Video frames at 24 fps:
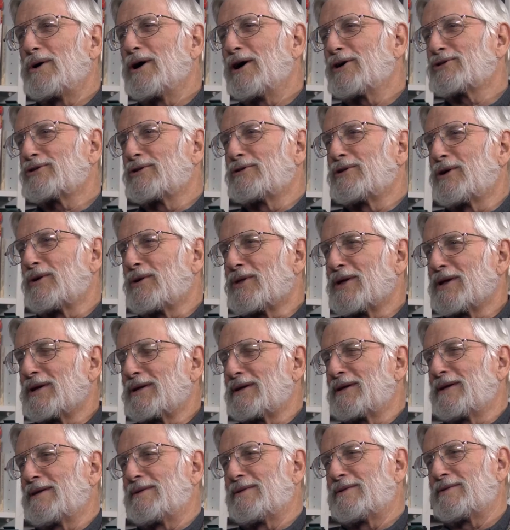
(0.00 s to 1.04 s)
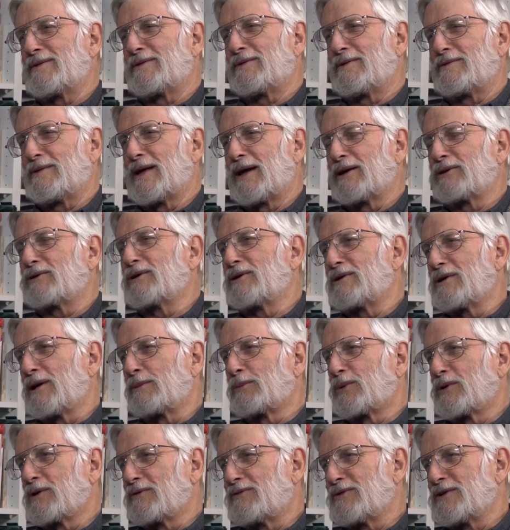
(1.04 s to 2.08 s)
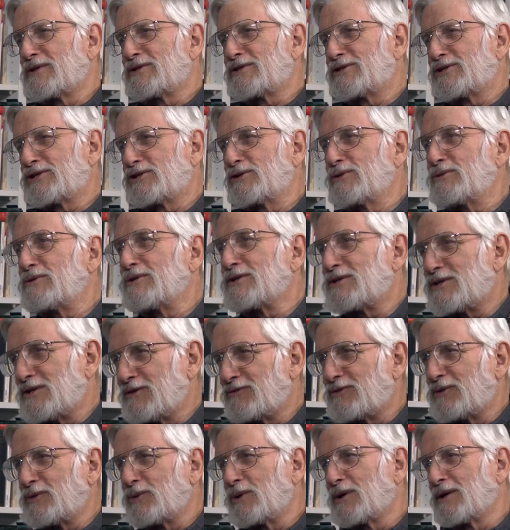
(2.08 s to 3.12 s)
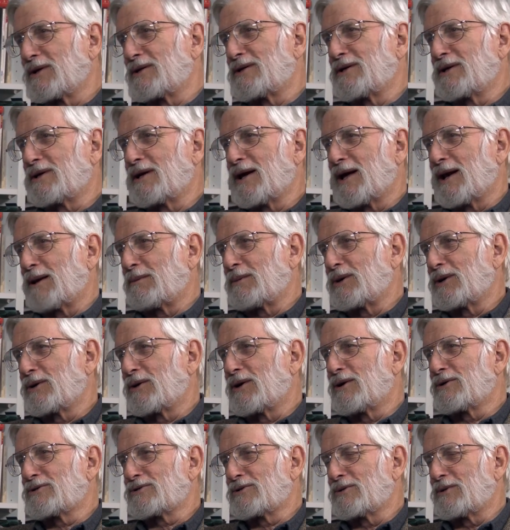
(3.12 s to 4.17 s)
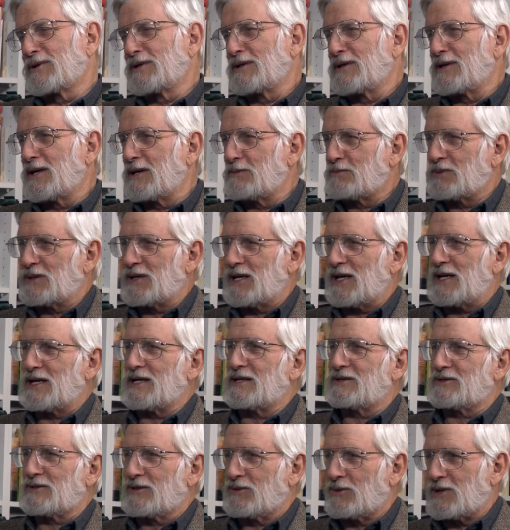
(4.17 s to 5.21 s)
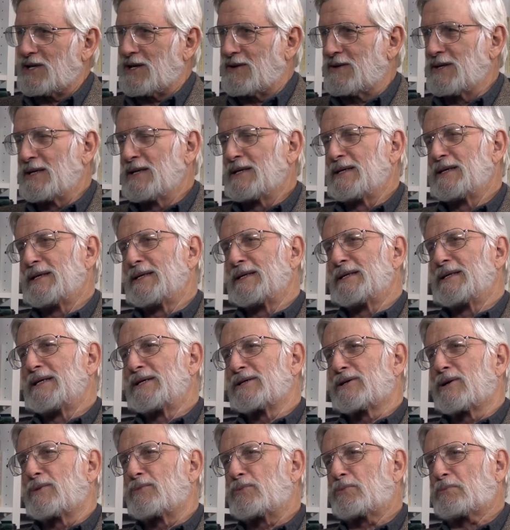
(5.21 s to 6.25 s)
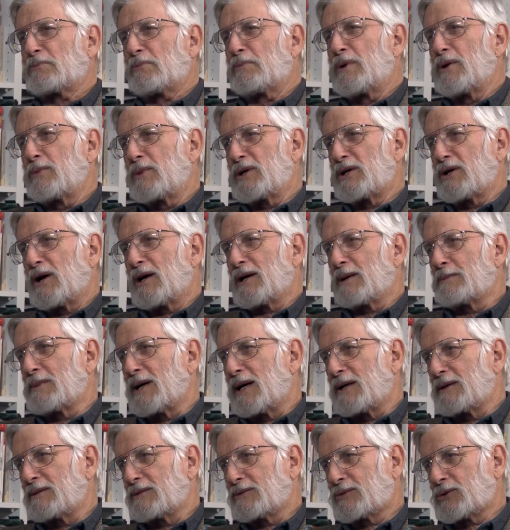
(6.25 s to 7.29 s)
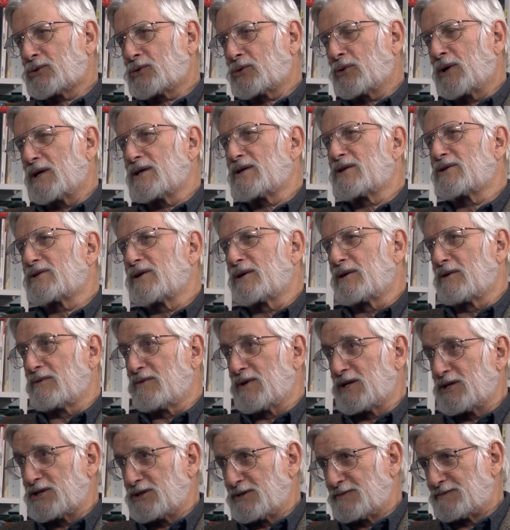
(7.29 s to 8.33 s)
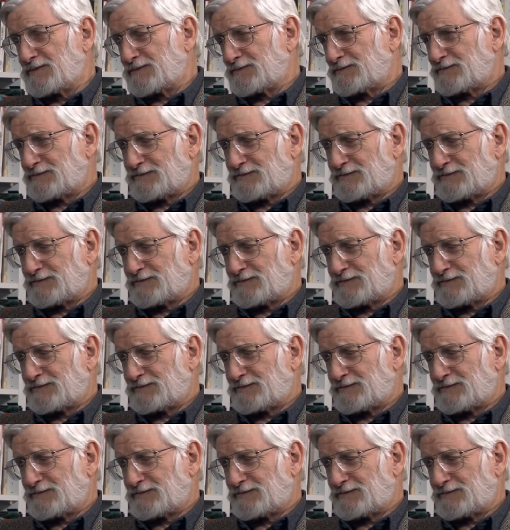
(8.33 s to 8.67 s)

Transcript: we also know that a good number of his students, if you will, at the academy are also in the APA. So when we talk about crisis intervention,